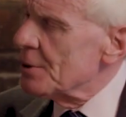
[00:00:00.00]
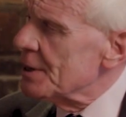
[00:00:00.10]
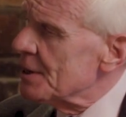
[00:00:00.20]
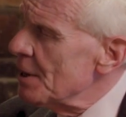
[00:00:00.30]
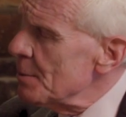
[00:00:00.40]

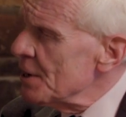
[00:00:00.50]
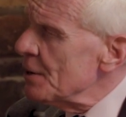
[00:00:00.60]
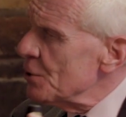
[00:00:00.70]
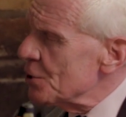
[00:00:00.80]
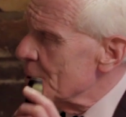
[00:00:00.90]
rate. Let me
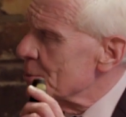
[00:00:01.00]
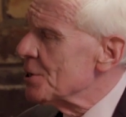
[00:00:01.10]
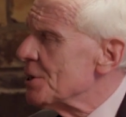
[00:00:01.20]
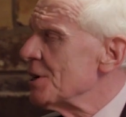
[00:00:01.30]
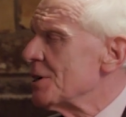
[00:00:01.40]
give you some
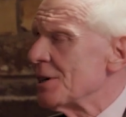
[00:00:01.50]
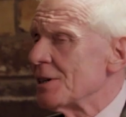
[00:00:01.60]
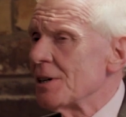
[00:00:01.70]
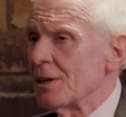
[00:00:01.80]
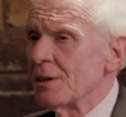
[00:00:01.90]

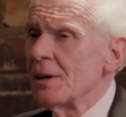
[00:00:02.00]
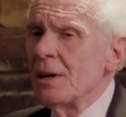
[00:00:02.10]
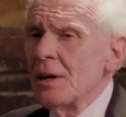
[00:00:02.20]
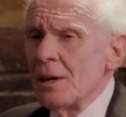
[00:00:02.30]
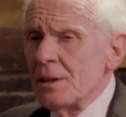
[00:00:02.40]
statistics here.
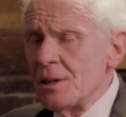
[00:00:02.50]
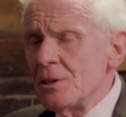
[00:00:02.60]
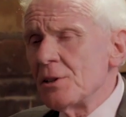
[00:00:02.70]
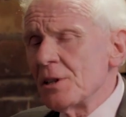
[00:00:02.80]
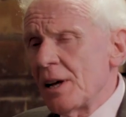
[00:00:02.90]

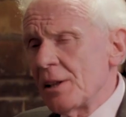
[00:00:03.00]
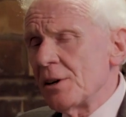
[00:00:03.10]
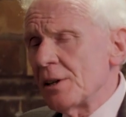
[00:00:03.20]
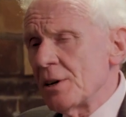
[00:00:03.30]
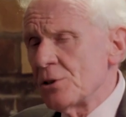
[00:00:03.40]
These are the
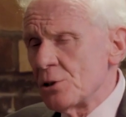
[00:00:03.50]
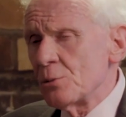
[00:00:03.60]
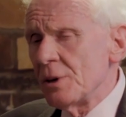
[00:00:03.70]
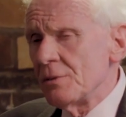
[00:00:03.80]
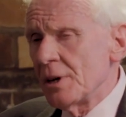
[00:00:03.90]
calculations
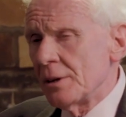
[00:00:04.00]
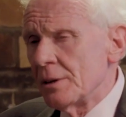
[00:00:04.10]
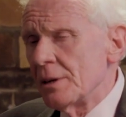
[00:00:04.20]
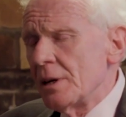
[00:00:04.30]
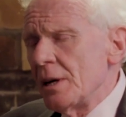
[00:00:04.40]
we've done.
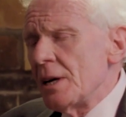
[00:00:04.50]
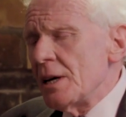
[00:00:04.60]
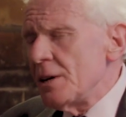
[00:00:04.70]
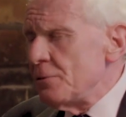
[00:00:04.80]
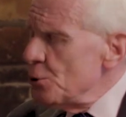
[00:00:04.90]

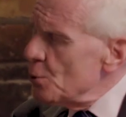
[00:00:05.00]
If